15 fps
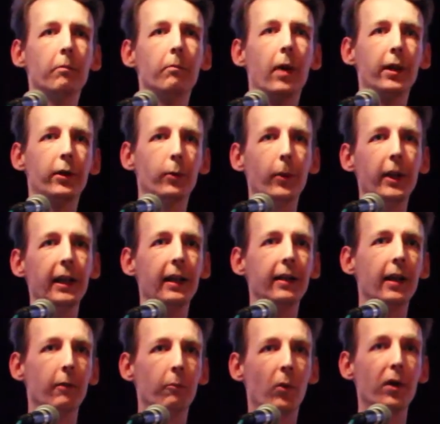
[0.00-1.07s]
by tweaking
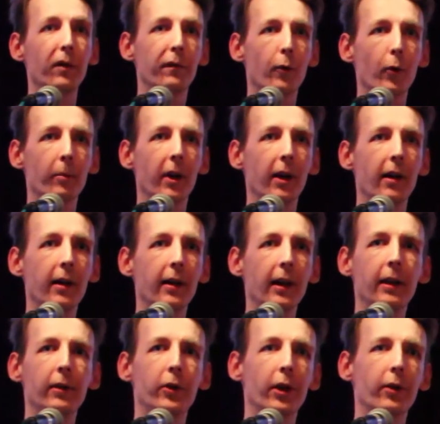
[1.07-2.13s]
that one formula
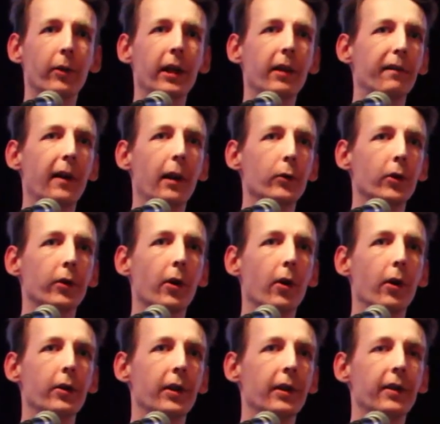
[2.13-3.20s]
and generate 1,000
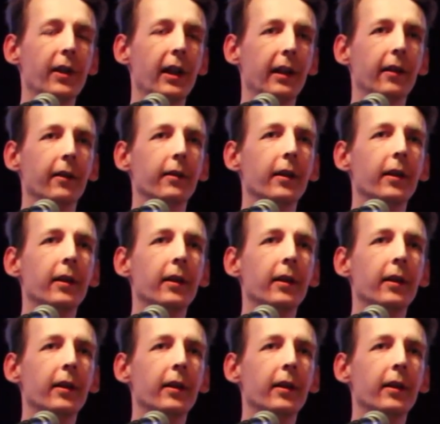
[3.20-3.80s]
cards in the second.